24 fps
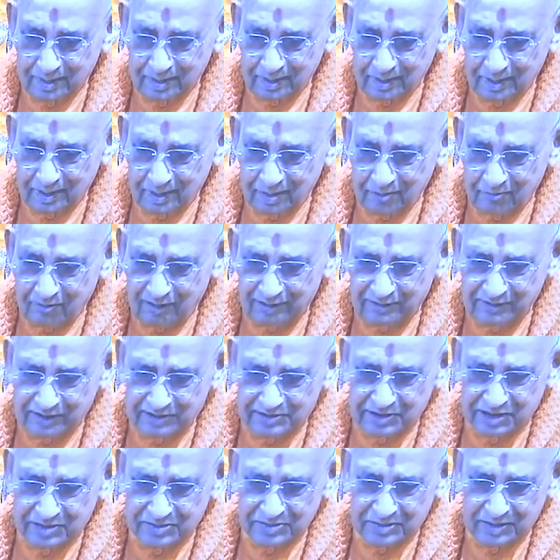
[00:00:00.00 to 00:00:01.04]
the
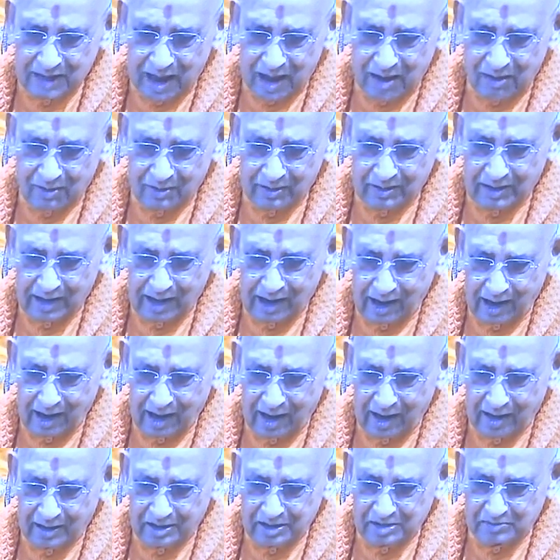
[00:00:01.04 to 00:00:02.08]
aspirant safely
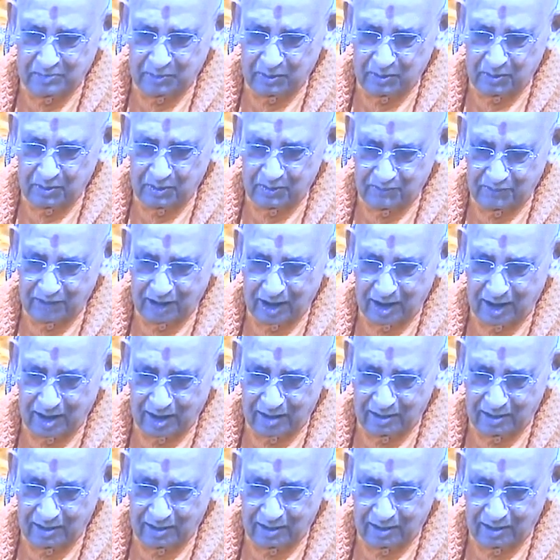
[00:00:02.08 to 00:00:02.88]
to the light